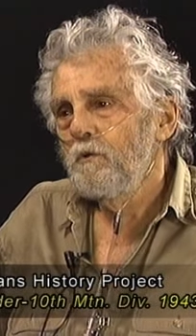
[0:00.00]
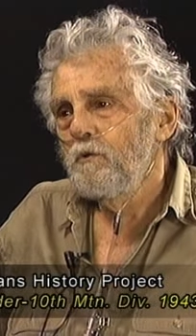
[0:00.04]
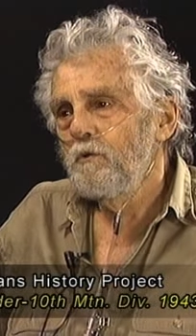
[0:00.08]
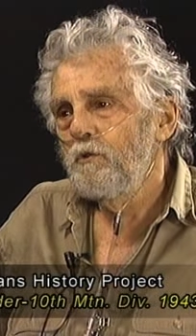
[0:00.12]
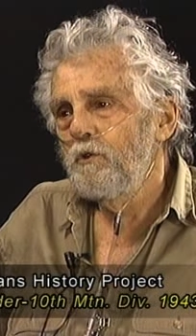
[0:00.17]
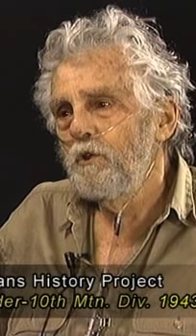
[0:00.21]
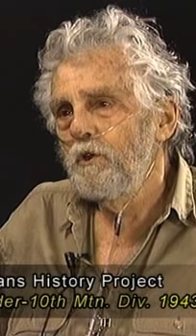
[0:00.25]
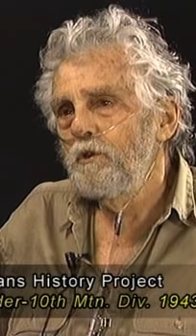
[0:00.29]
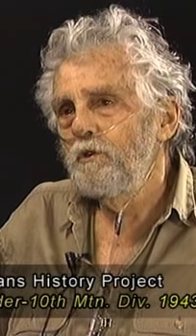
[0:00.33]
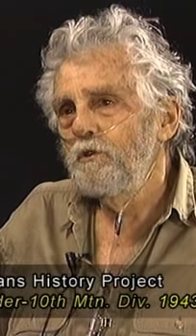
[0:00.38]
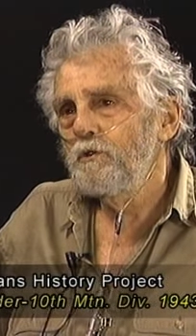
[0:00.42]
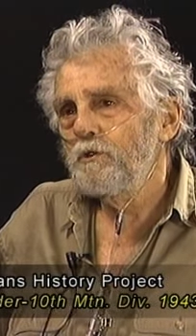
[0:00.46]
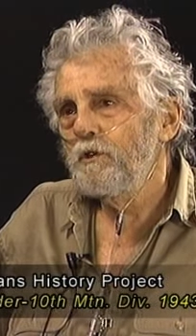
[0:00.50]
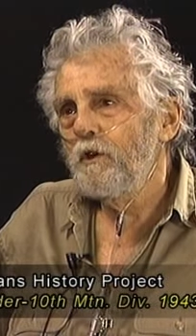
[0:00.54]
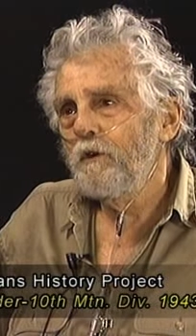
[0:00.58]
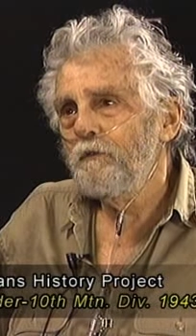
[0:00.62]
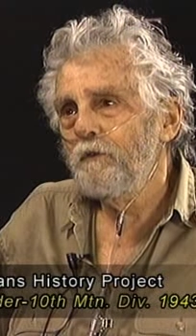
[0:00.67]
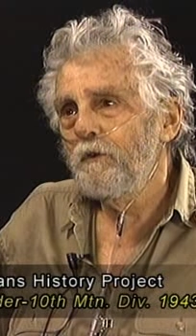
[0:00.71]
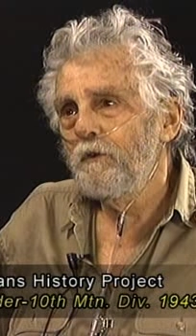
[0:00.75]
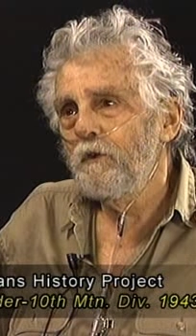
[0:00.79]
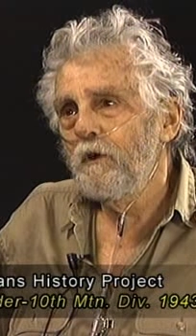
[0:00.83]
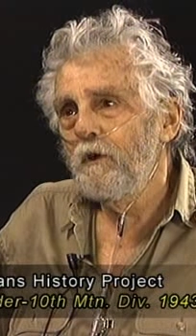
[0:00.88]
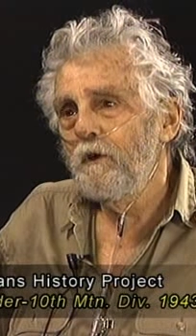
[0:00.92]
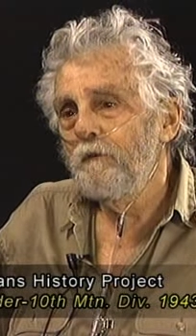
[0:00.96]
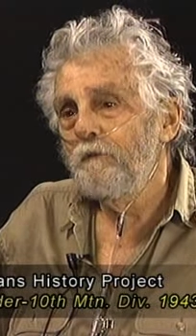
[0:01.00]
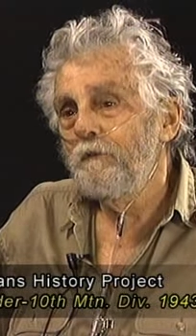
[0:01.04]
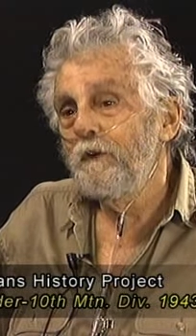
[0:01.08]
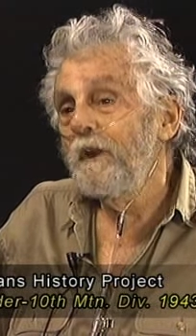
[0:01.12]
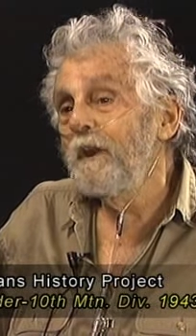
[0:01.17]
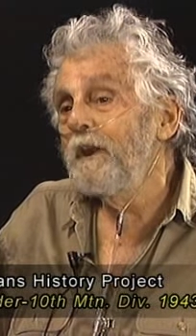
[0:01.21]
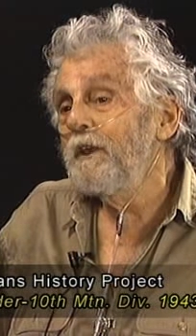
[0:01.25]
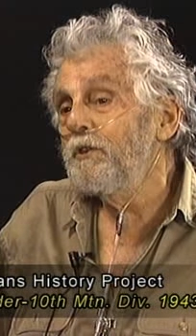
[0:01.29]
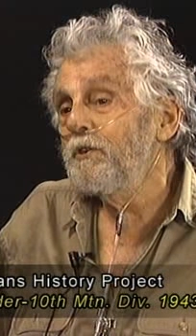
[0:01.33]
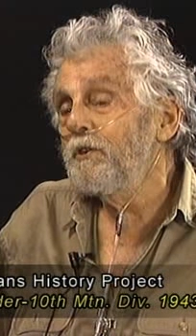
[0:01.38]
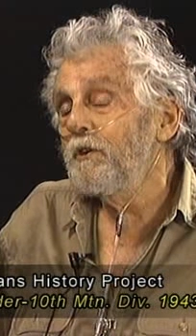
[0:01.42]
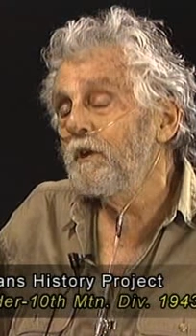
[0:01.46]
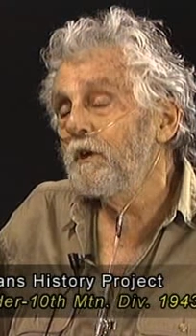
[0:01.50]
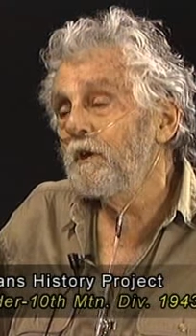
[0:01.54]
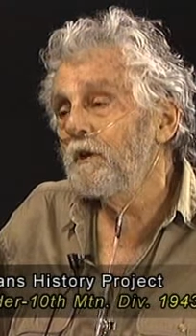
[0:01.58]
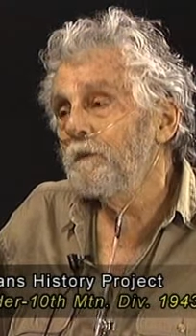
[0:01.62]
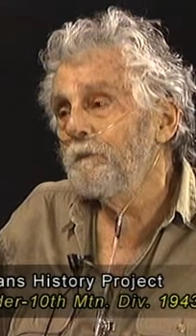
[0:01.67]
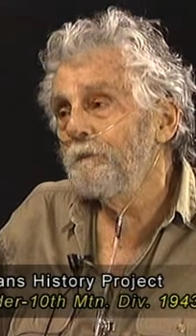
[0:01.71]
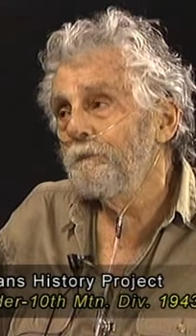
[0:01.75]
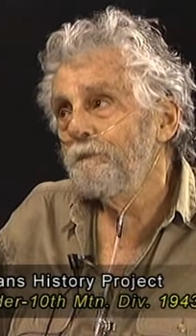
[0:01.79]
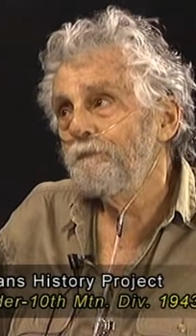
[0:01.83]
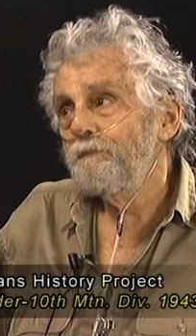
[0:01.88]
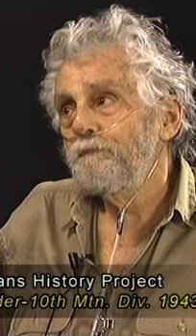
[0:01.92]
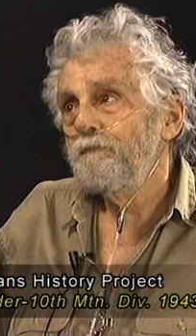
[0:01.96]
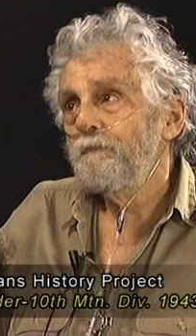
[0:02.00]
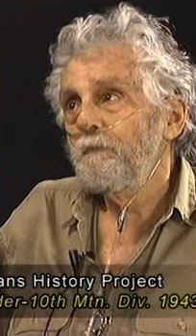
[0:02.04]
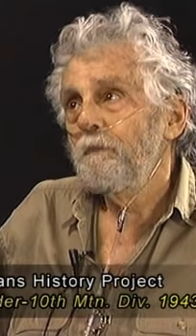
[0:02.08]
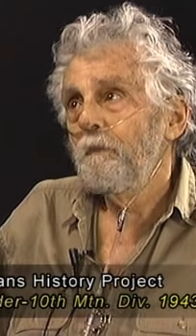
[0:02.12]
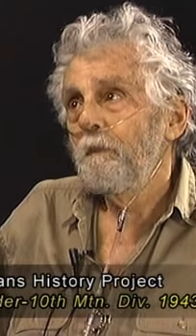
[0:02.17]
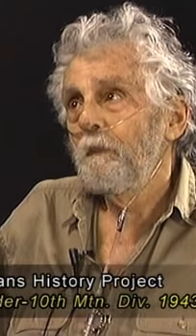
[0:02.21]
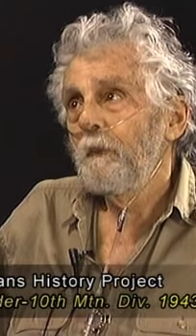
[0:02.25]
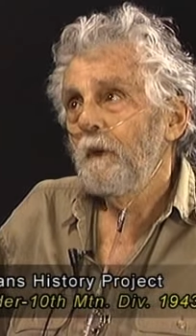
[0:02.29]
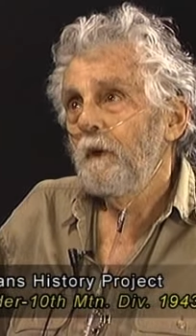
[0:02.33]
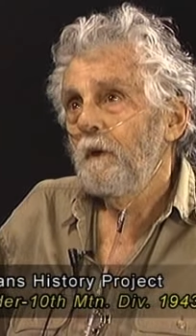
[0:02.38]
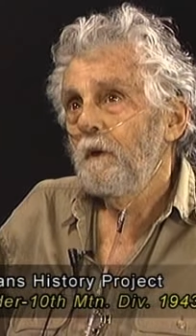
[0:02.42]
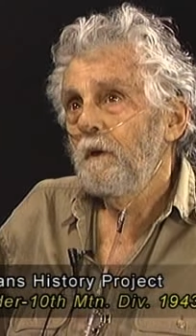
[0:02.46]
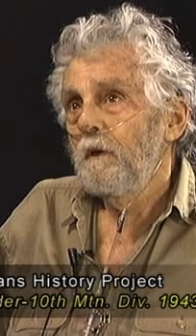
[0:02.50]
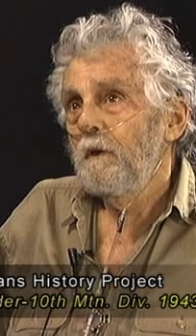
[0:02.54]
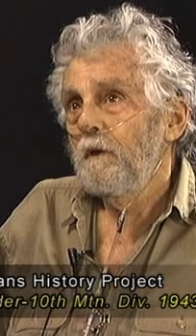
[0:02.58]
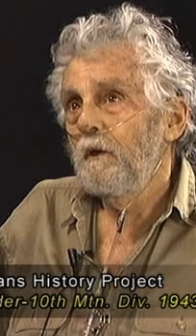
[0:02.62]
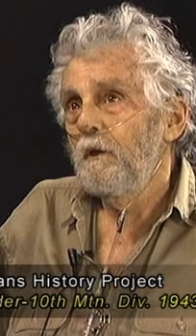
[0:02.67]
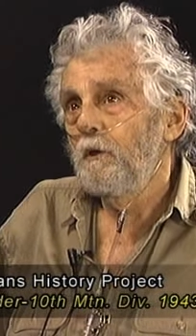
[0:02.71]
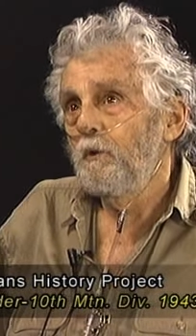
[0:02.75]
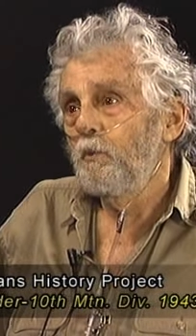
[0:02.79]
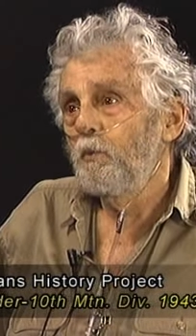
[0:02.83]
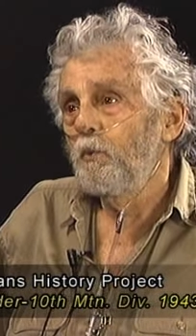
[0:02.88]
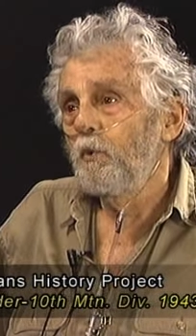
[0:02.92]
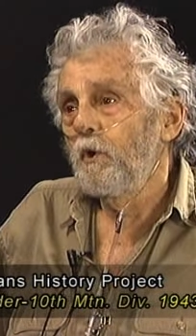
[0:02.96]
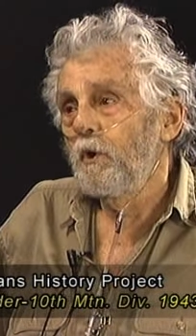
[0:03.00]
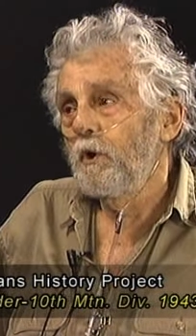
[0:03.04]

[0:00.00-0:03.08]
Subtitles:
didn't suffer. If anything, it